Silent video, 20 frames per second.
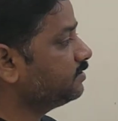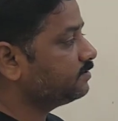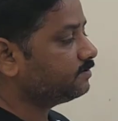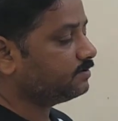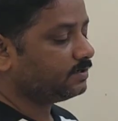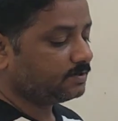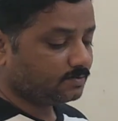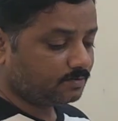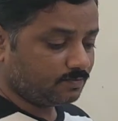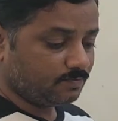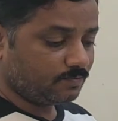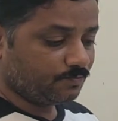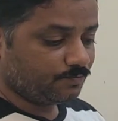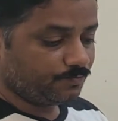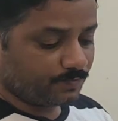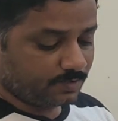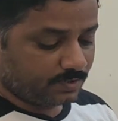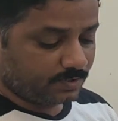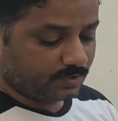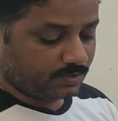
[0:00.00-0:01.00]
So now
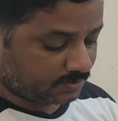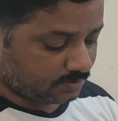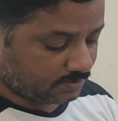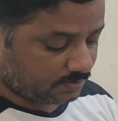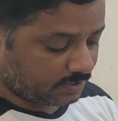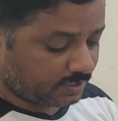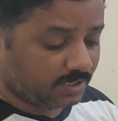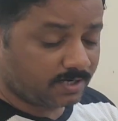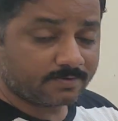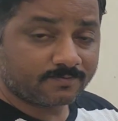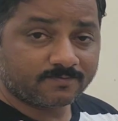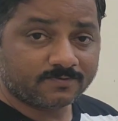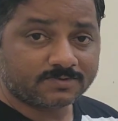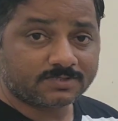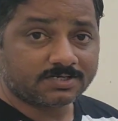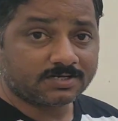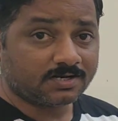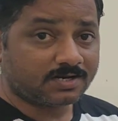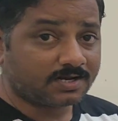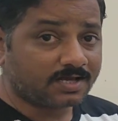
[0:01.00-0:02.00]
we end up with
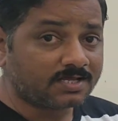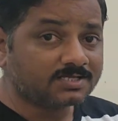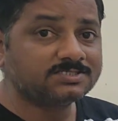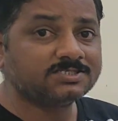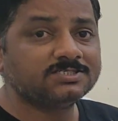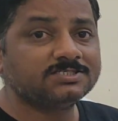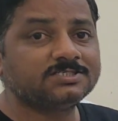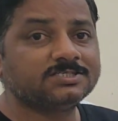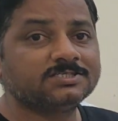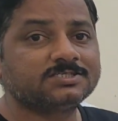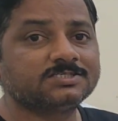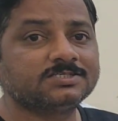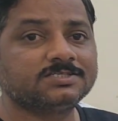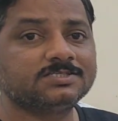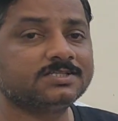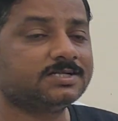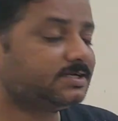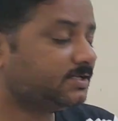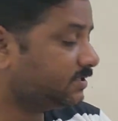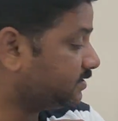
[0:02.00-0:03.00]
the last
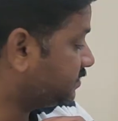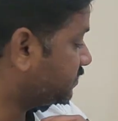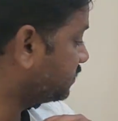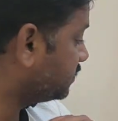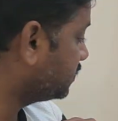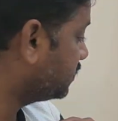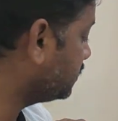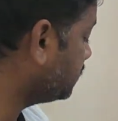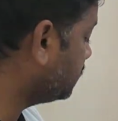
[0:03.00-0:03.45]
instruction, that is